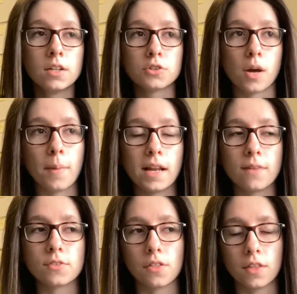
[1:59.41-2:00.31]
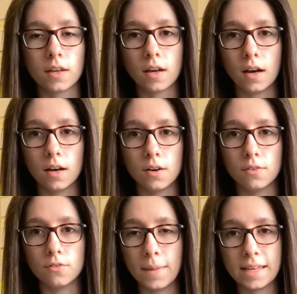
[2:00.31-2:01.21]
So I might have to think
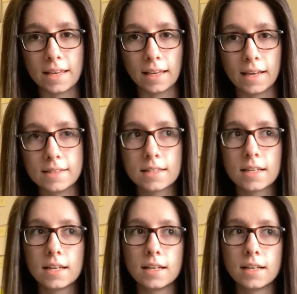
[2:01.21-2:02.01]
of making it